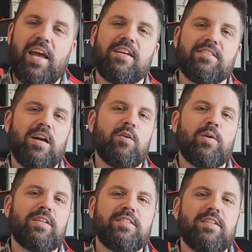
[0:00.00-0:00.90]
As
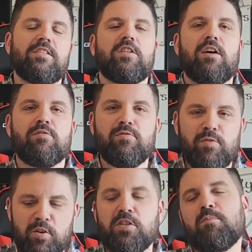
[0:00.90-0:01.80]
always, let's talk
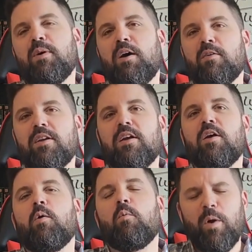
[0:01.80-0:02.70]
first about
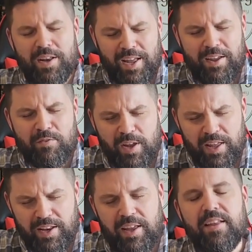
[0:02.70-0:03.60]
what I
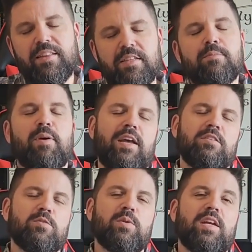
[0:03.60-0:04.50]
read this
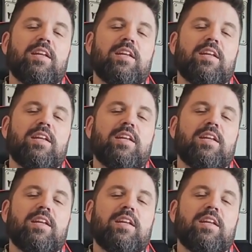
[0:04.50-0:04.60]
past week.